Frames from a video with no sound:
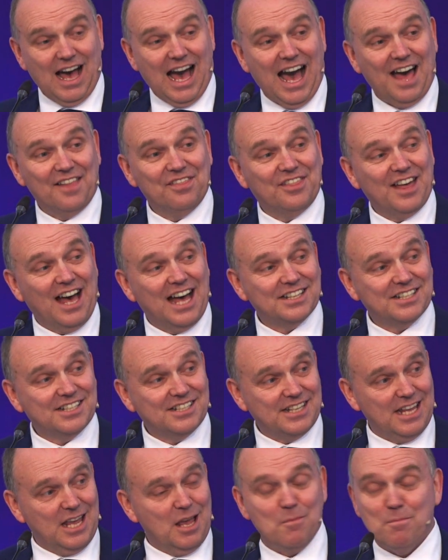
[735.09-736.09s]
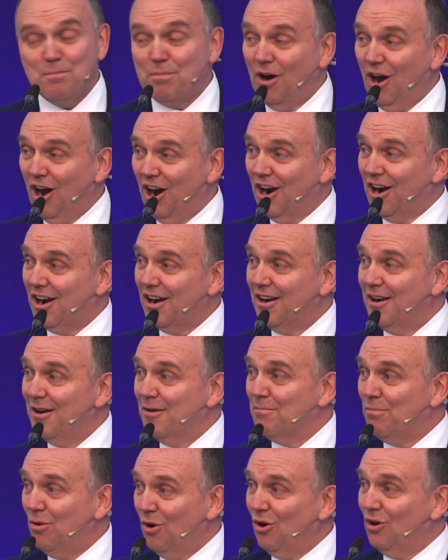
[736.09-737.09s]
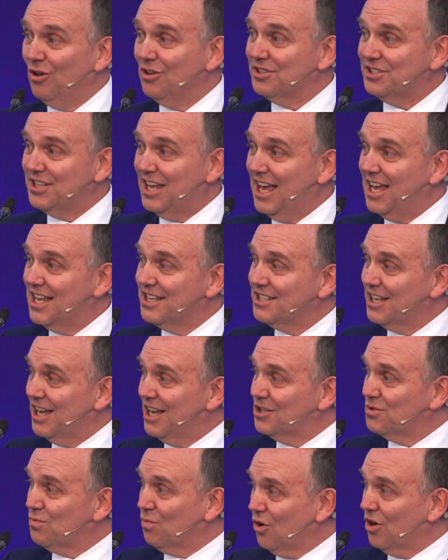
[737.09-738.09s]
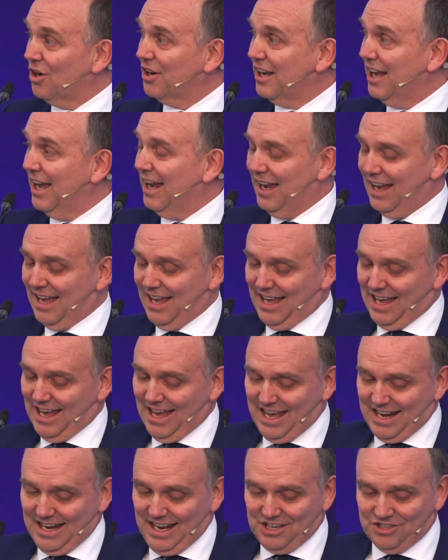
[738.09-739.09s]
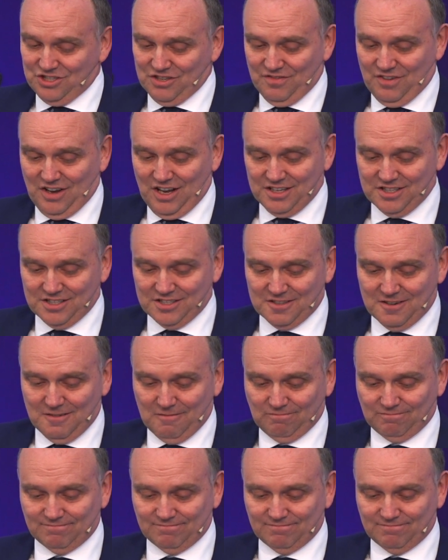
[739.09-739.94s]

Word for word: And that same power, Paul says, is working in each of us.